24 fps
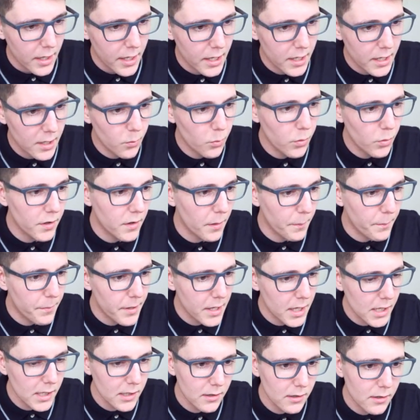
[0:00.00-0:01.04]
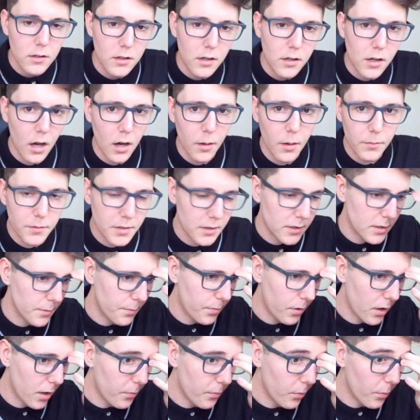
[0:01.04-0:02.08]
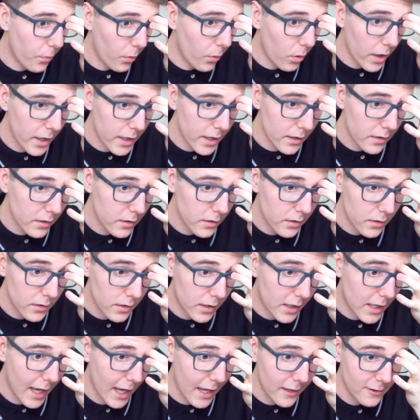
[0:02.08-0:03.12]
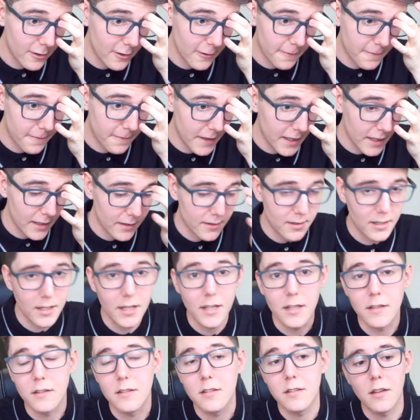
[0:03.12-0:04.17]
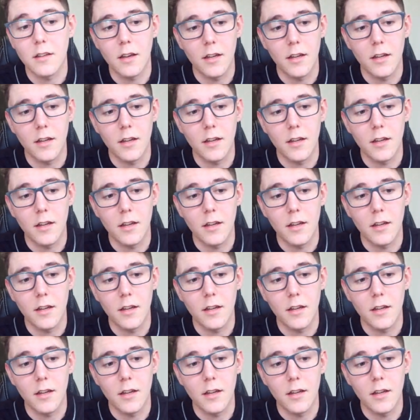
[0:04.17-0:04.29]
Hit him with a beat. You come to the purple boy get defeated.